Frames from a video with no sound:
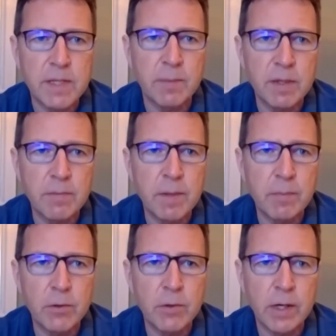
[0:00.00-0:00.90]
some of the
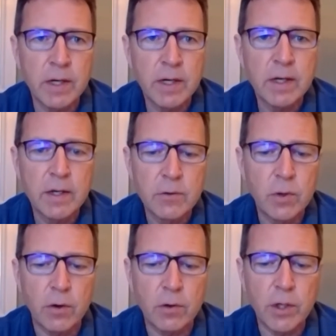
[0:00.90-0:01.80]
people who are who
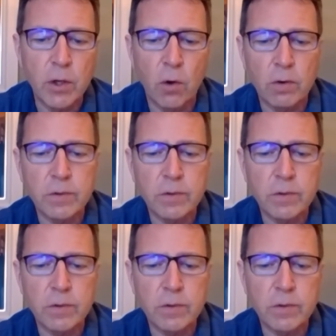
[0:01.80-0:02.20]
are on the call.